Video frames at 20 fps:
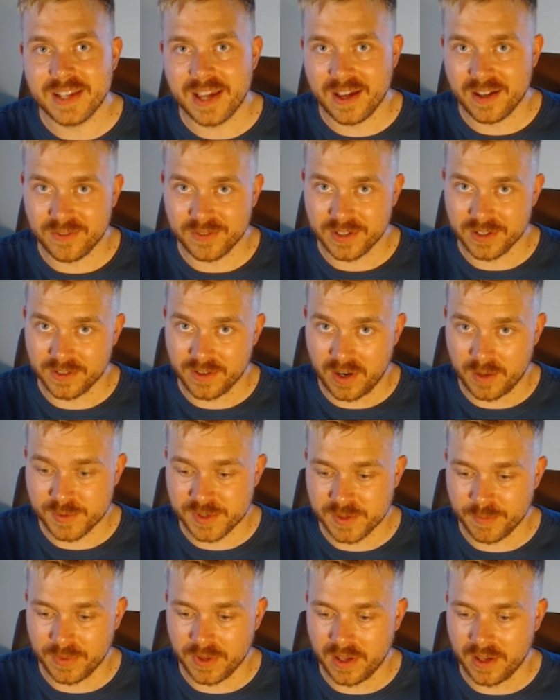have an
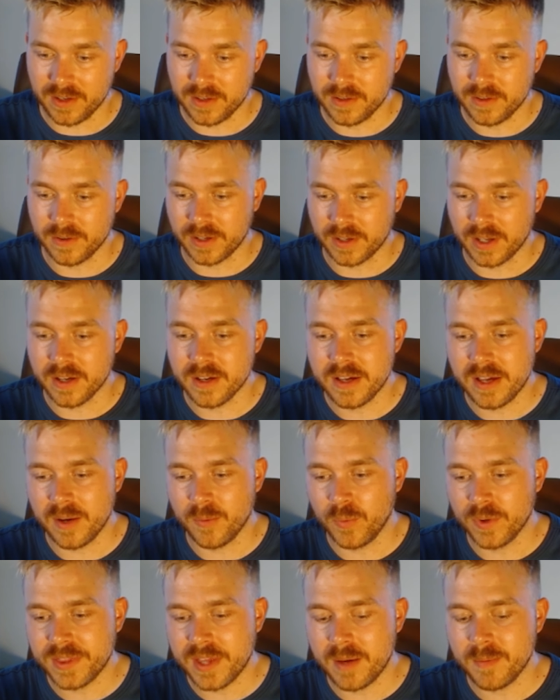adoption plan, okay? And
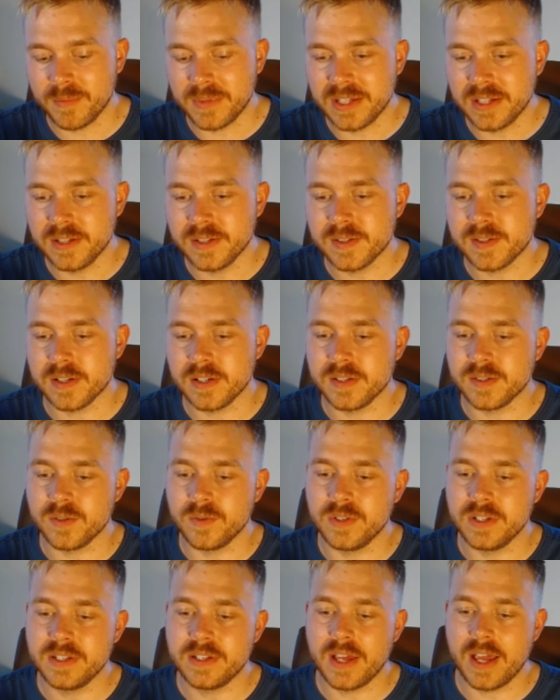what that means is you
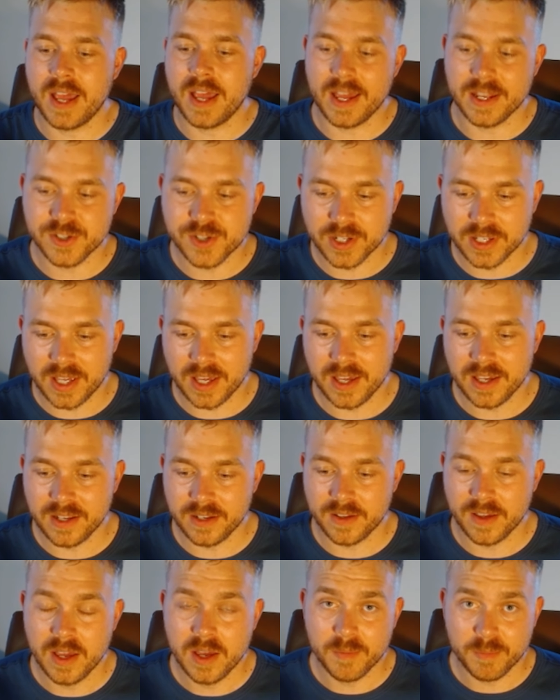need to
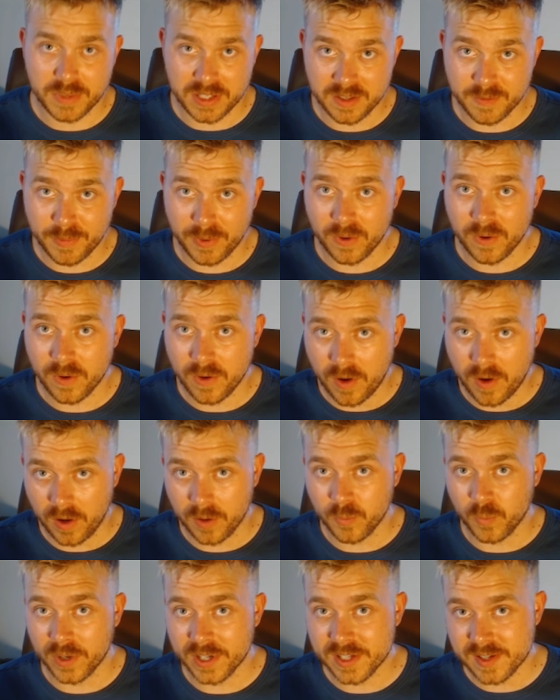educate people
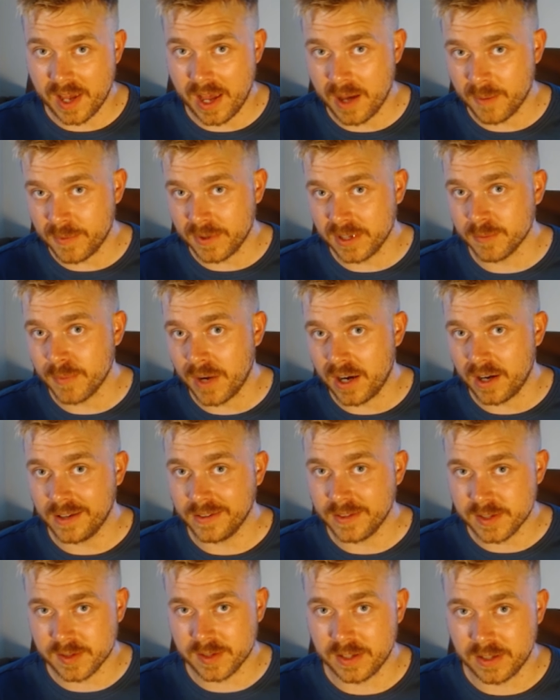on what is happening behind
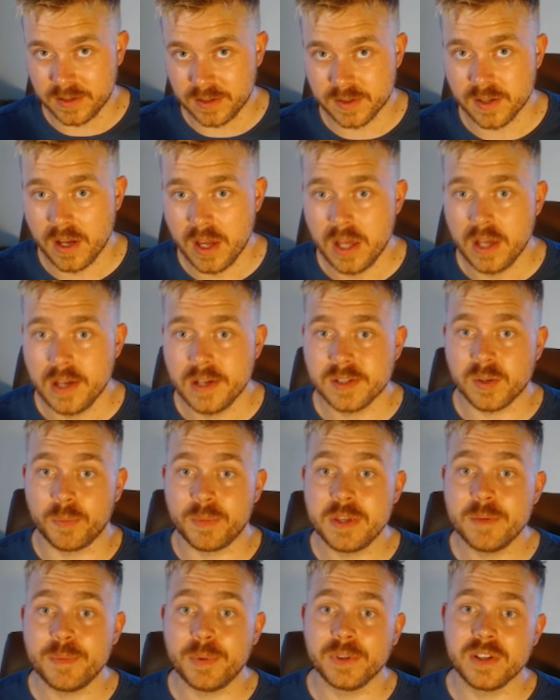the scenes. So
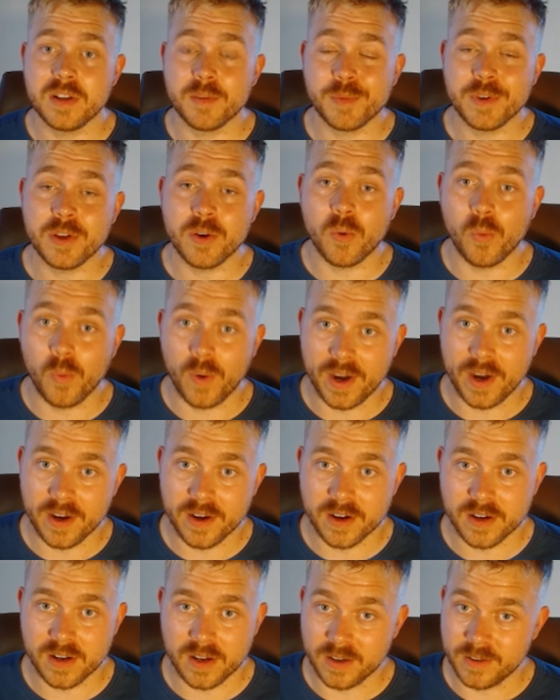people need to be
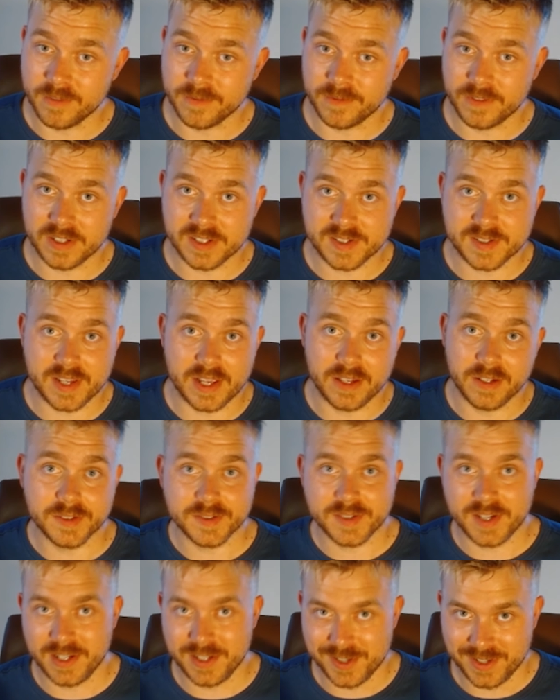aware of a
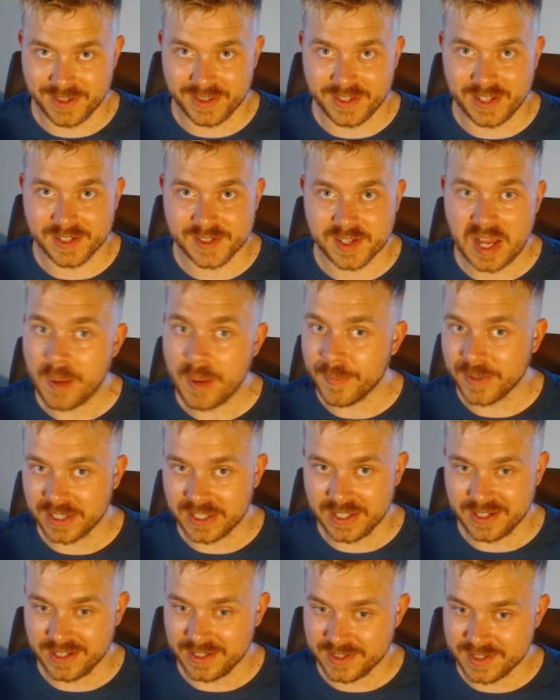sales agent that's coming
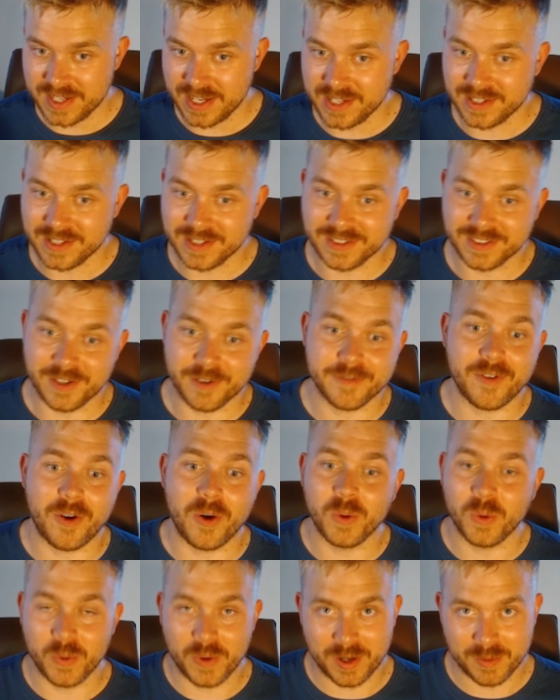in and taking their
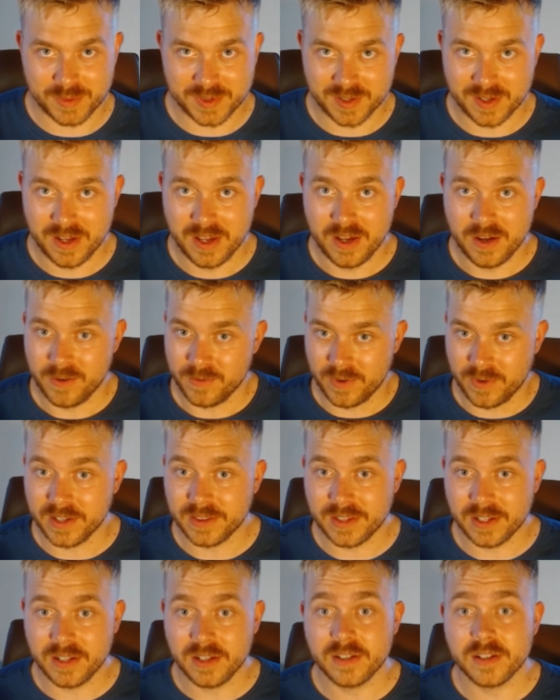follow-ups, right?
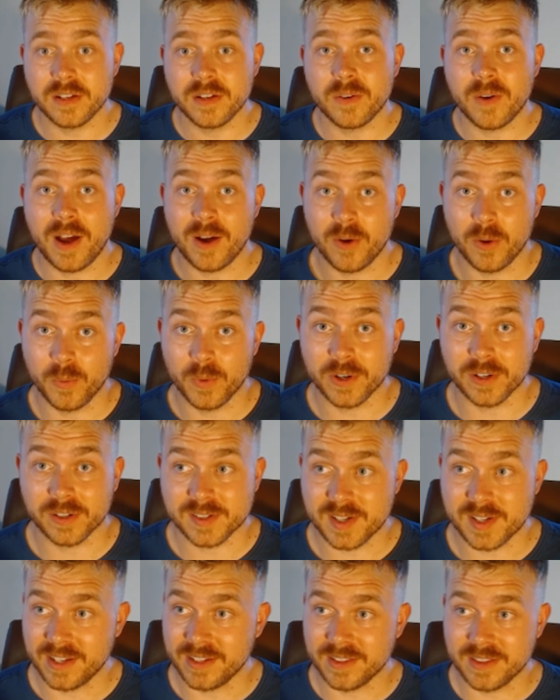They need to know how it works.
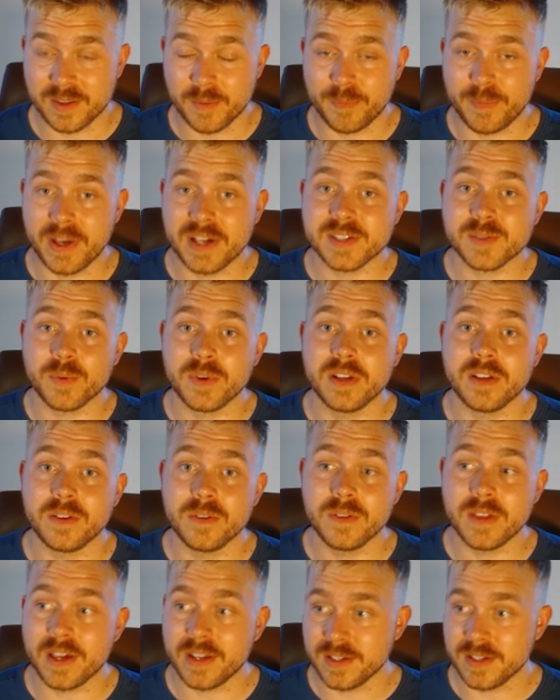And the best way to do
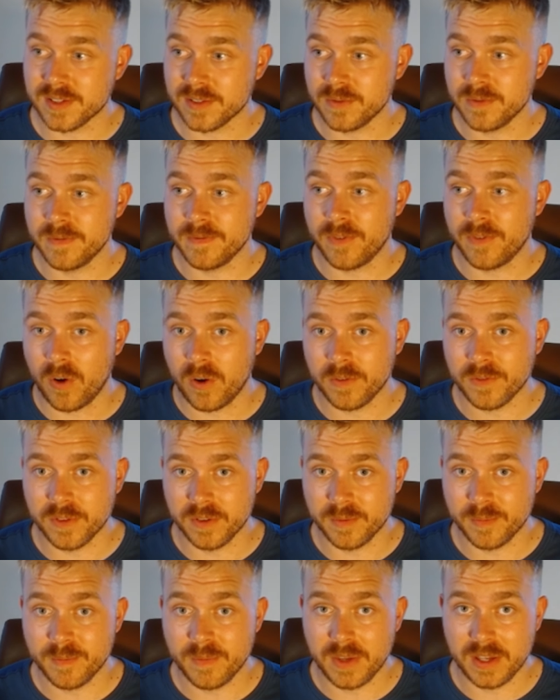that is to involve
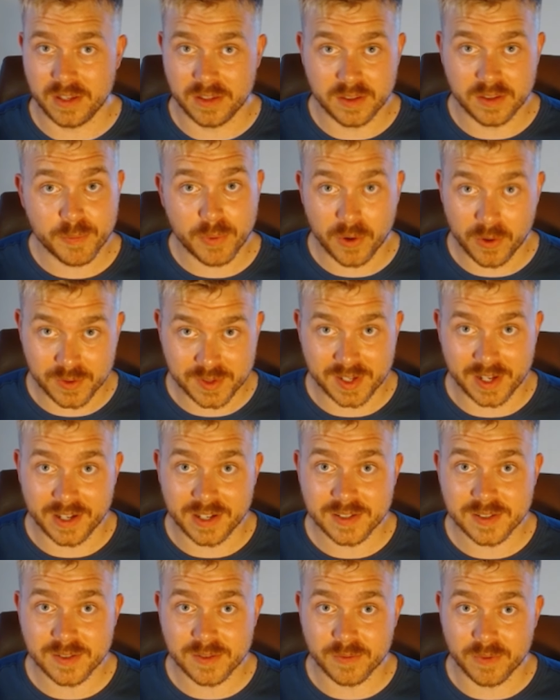them in the
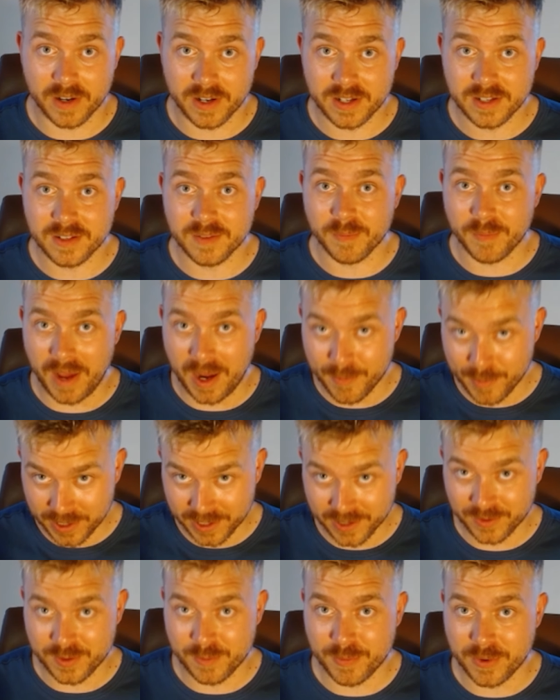process, right? Mapping
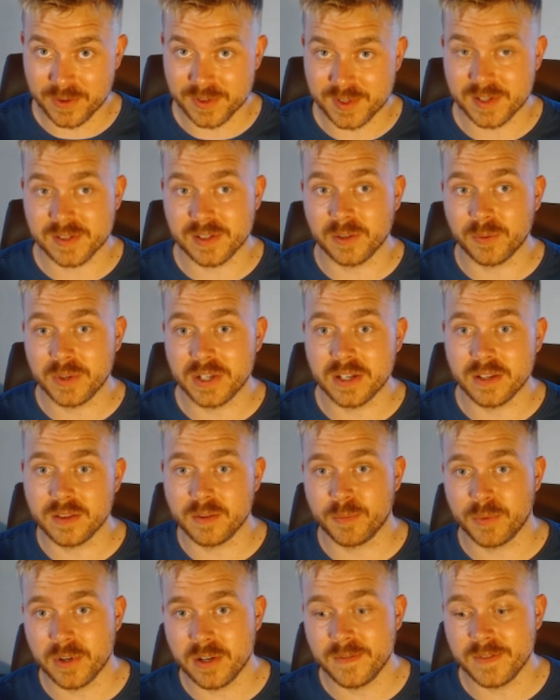out the process like we did in the
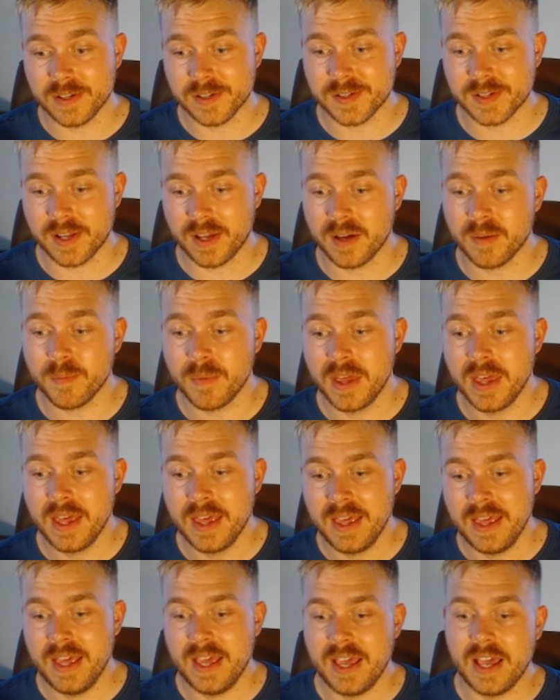previous step,
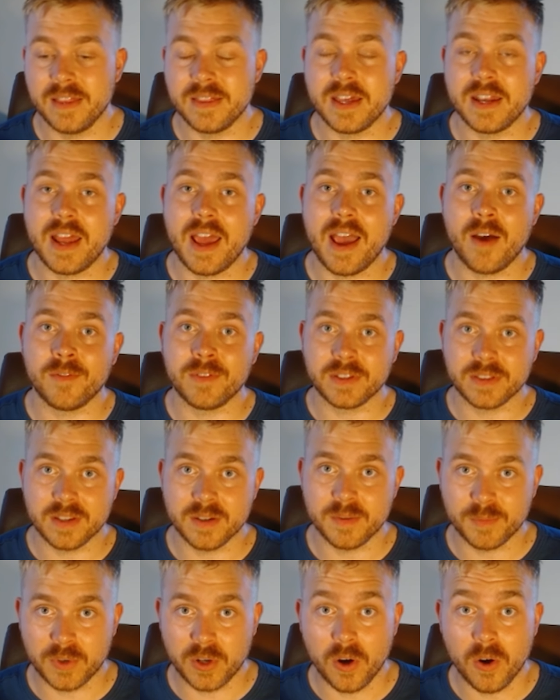and then having
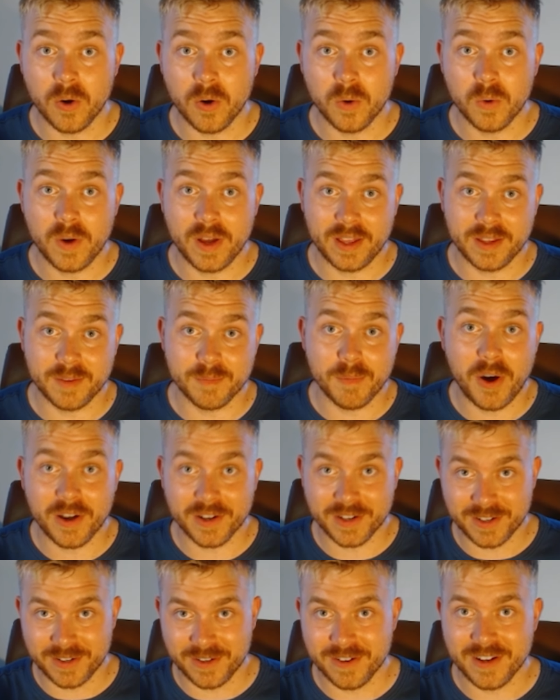them go and
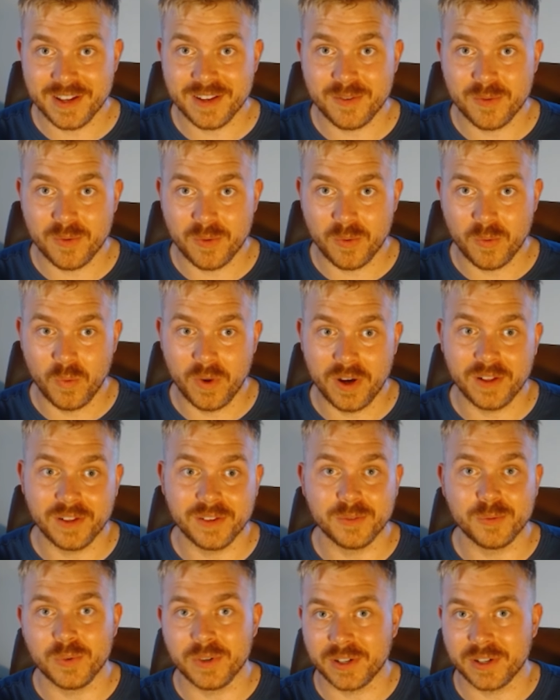monitor it
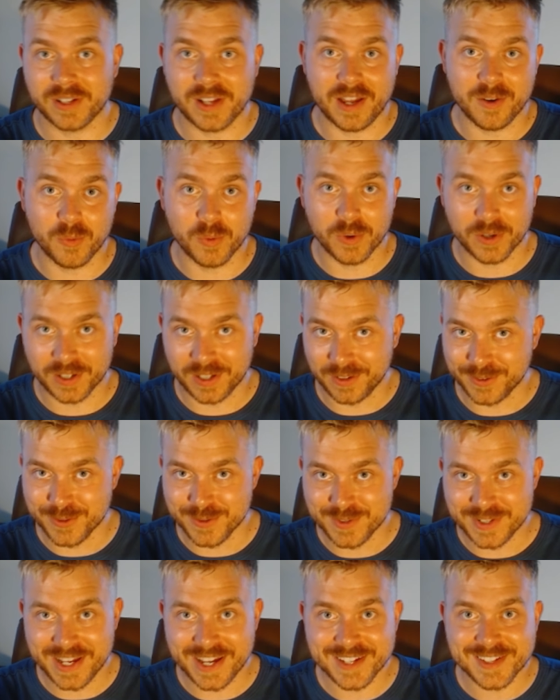while we're kind of working through
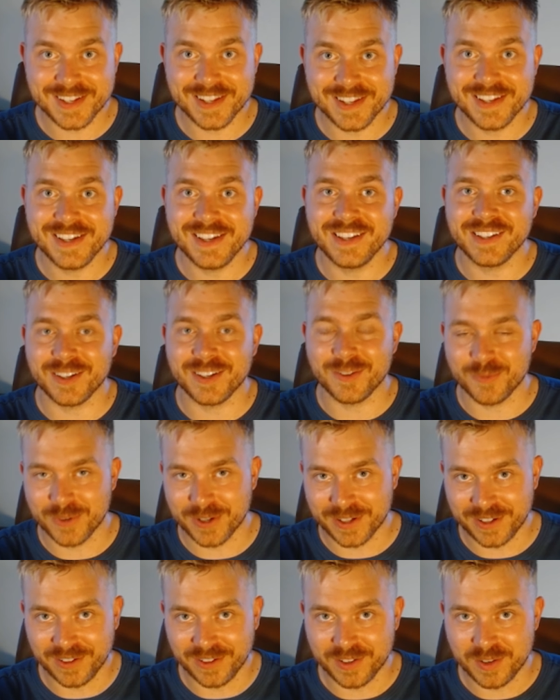testing and
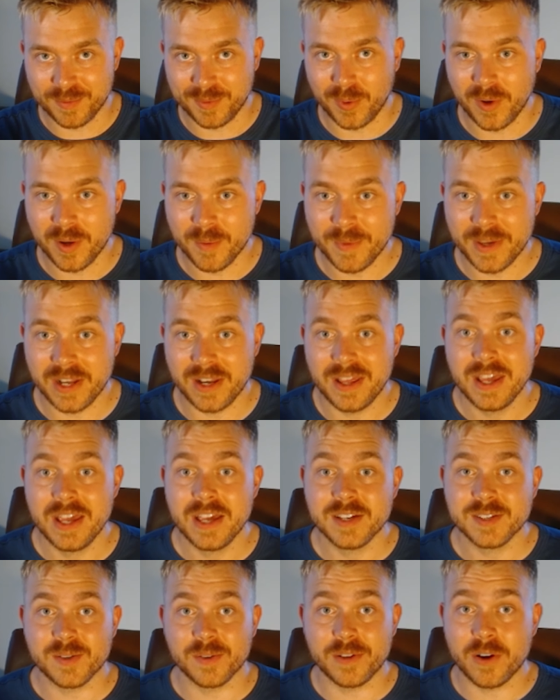working on deployment
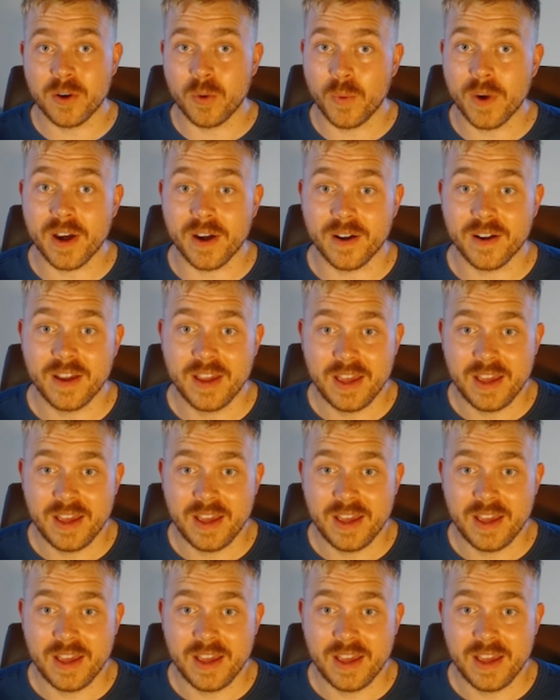so they're aware.